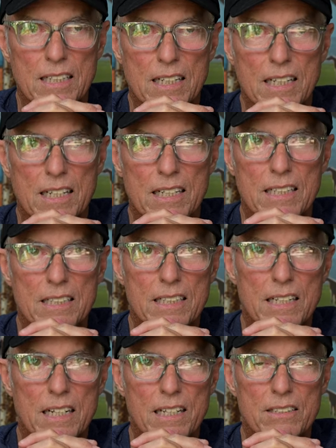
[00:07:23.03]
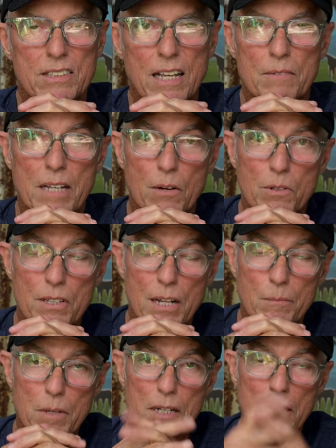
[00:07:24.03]
And the same day I went to
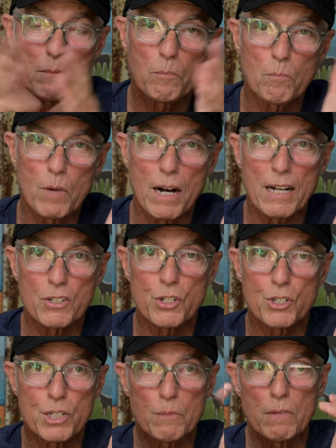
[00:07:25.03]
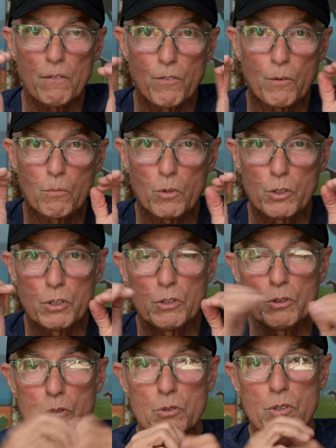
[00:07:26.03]
that meeting, my shipment from
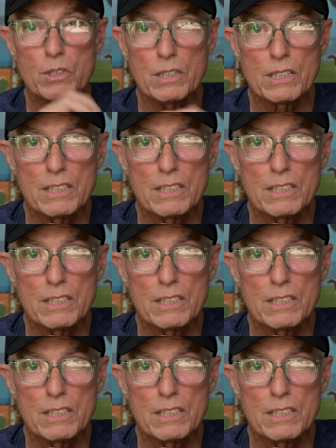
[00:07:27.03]
Loon,